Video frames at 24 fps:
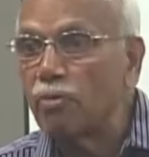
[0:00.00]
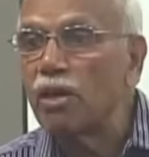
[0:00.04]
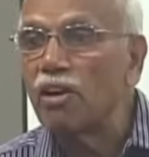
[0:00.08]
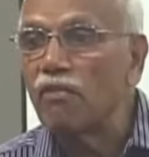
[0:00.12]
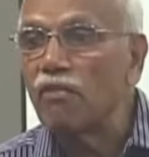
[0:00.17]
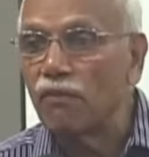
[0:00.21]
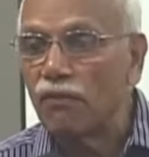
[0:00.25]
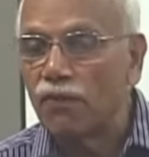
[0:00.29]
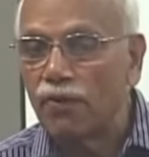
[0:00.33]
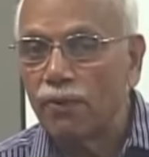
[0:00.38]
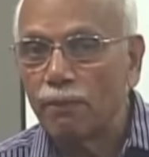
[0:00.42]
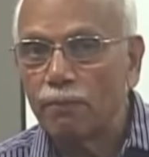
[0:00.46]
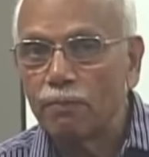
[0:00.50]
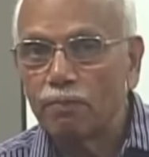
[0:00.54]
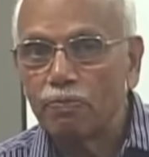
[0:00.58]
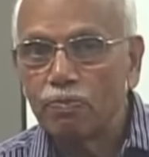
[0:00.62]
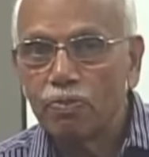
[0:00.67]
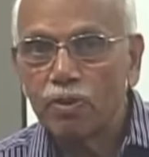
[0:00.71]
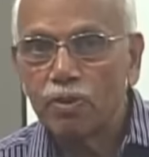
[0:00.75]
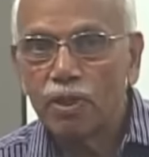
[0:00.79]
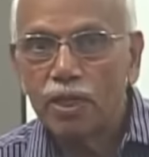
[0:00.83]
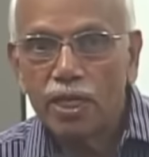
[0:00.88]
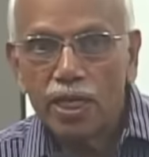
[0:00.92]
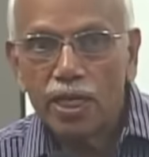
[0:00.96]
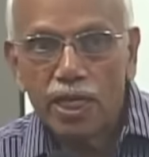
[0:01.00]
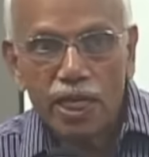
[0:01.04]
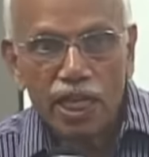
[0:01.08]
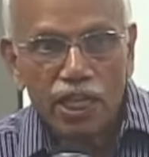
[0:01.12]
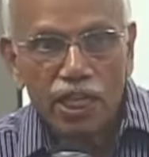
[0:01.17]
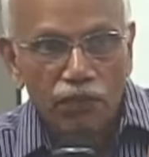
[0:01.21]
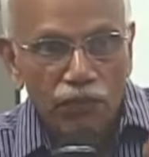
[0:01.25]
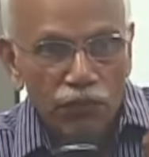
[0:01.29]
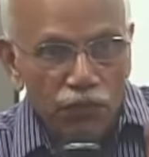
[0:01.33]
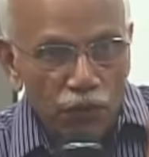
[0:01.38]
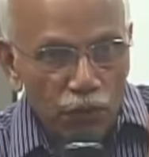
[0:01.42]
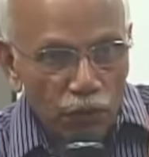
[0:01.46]

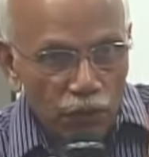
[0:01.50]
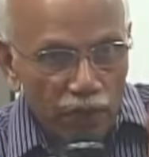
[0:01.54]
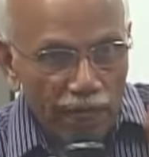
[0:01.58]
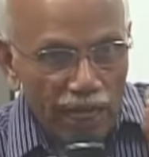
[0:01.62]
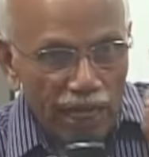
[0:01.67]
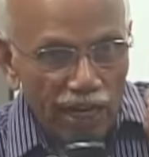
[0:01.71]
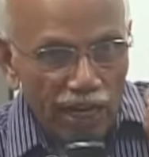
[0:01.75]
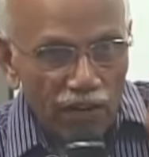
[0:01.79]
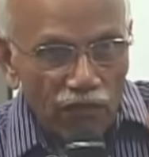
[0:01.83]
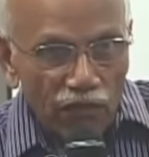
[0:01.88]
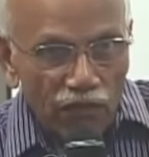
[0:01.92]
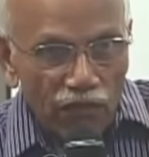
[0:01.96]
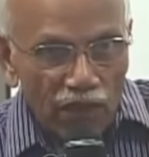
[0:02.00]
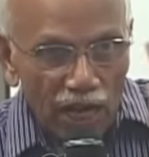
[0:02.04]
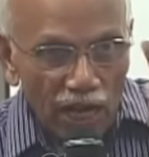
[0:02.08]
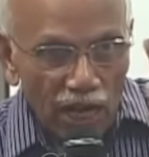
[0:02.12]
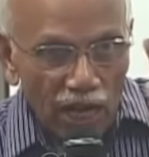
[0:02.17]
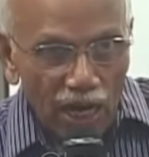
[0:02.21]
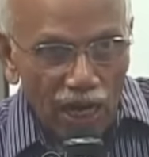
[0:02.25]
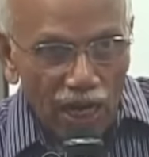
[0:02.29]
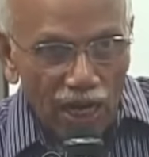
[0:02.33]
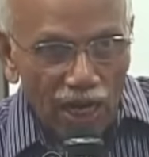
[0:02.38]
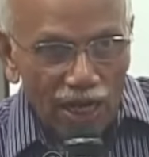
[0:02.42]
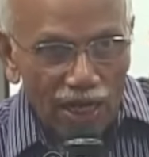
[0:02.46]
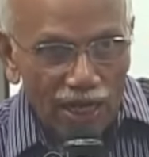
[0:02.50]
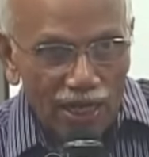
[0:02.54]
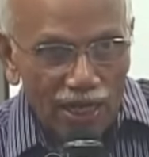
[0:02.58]
if you can fill